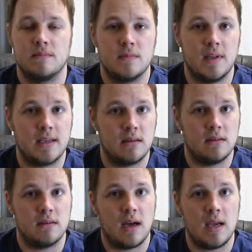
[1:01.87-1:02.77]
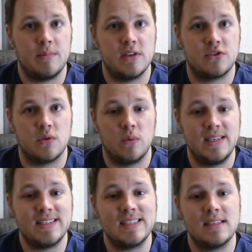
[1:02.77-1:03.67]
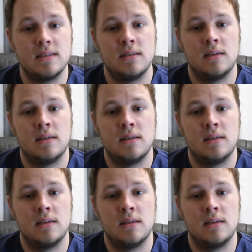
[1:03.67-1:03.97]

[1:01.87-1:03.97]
like a high-pitched wheezing,